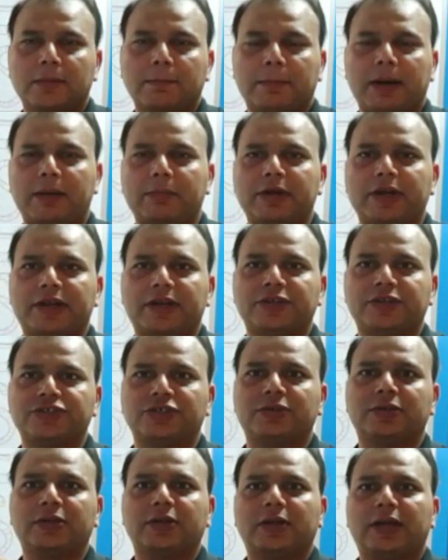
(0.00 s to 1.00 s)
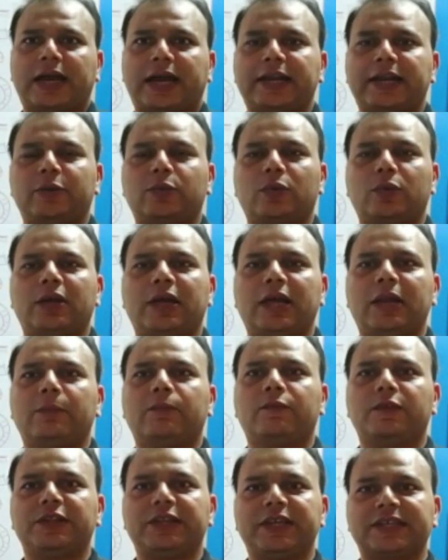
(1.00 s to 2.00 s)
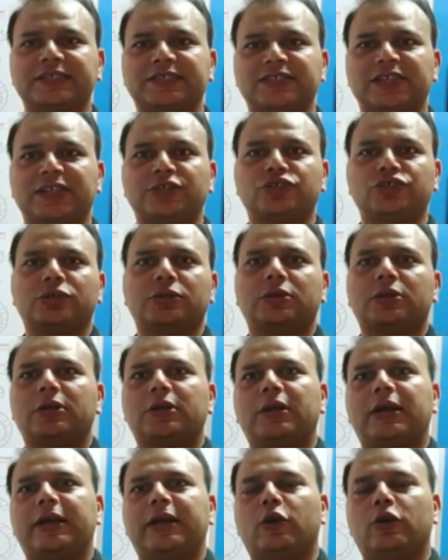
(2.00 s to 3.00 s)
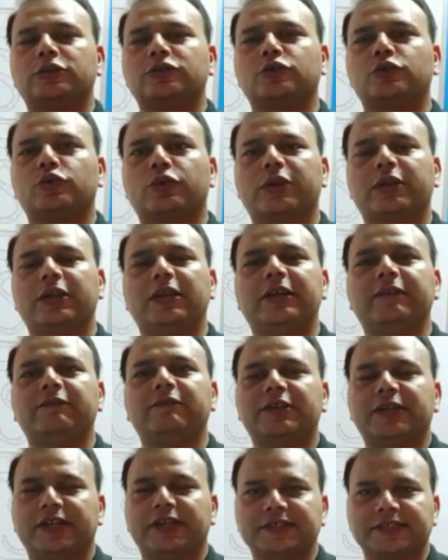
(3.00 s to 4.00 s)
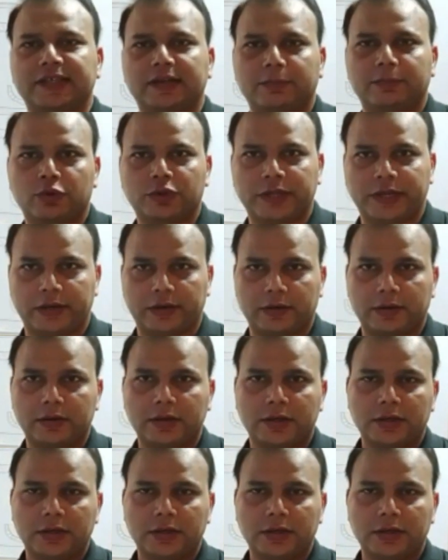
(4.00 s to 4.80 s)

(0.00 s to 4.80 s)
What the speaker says: palmar direction, and it will help with the extension and also to relieve the tennis elbow thing.